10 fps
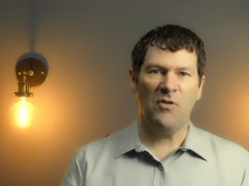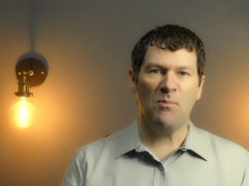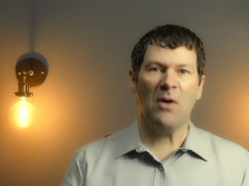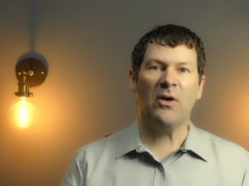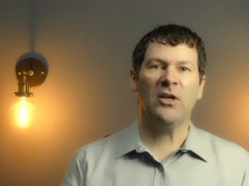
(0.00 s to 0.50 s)

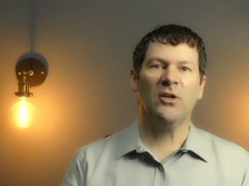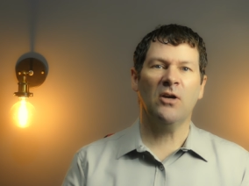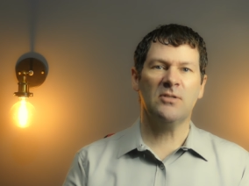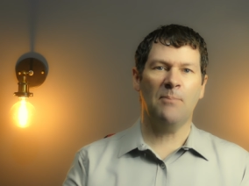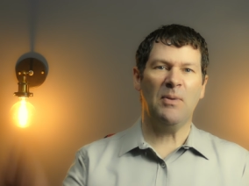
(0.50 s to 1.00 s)
America
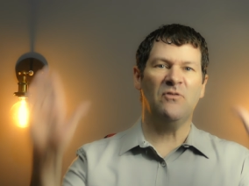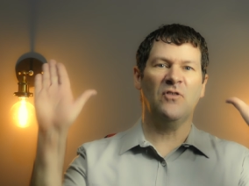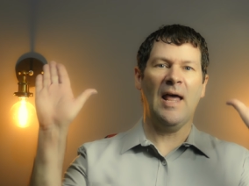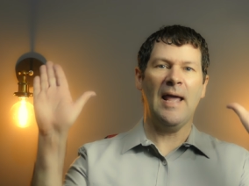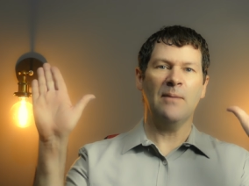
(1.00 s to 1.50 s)
goes up in
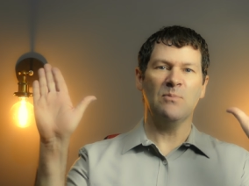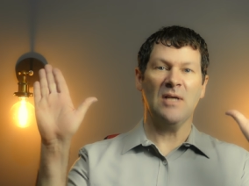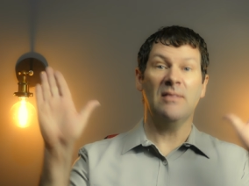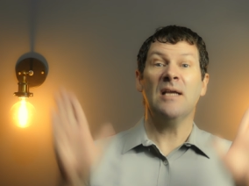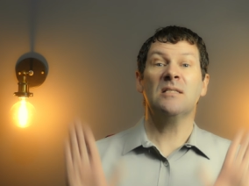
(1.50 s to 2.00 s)
flames
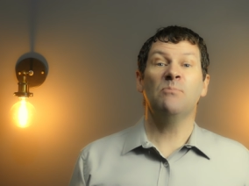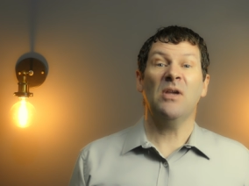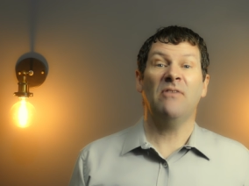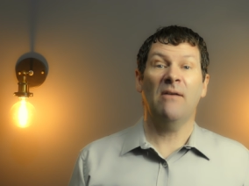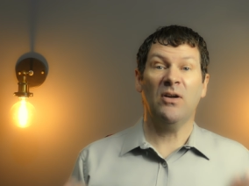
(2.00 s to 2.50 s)
and the
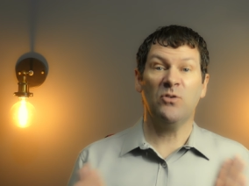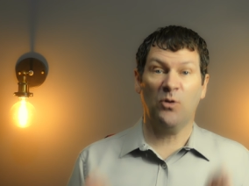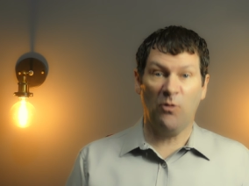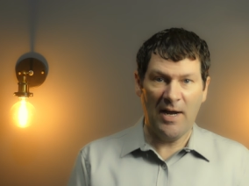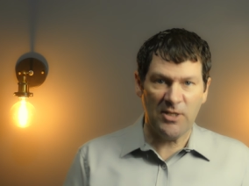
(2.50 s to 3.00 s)
S&P 500
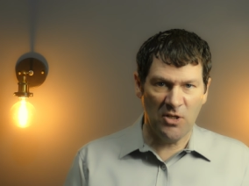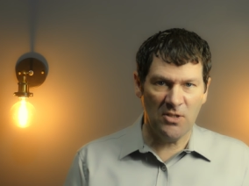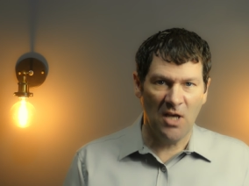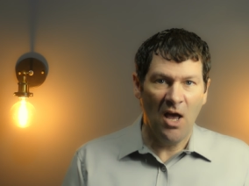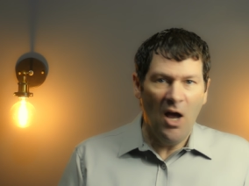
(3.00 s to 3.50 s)

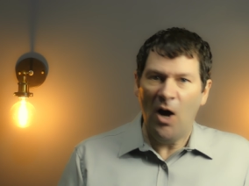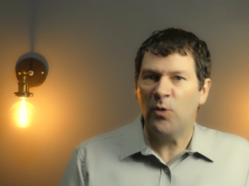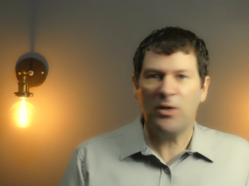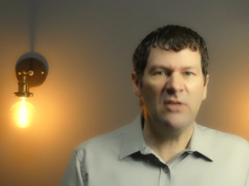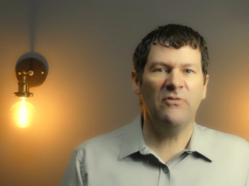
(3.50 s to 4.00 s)
crashes,
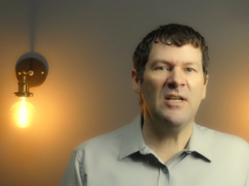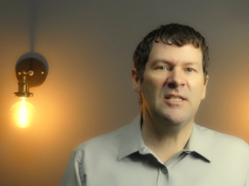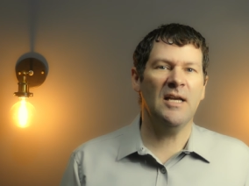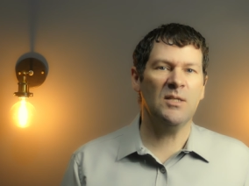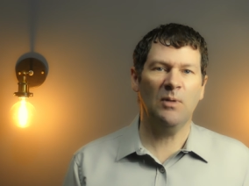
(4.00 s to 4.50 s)
holding the
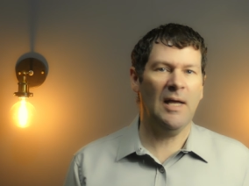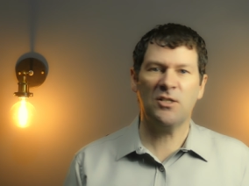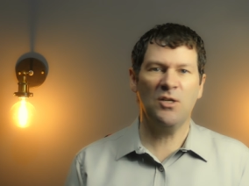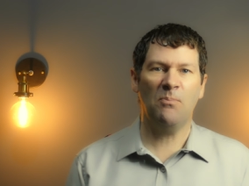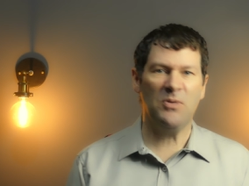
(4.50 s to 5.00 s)
VTS will
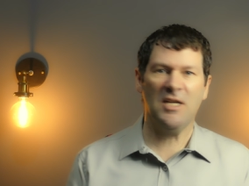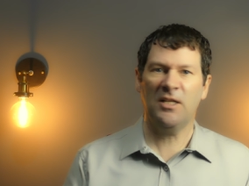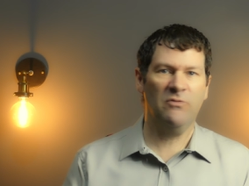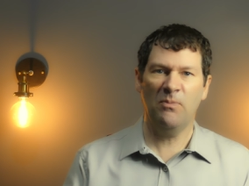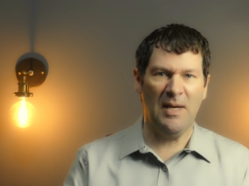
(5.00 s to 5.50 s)
actually not
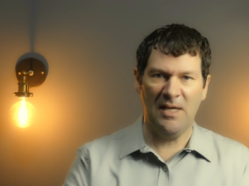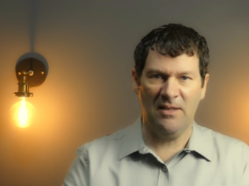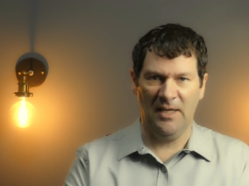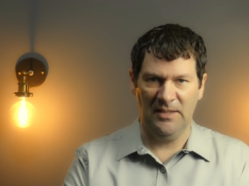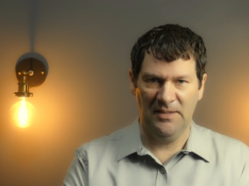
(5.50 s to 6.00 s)
protect you from
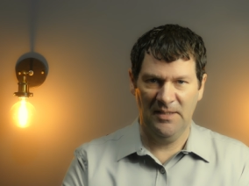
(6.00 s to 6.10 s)
anything.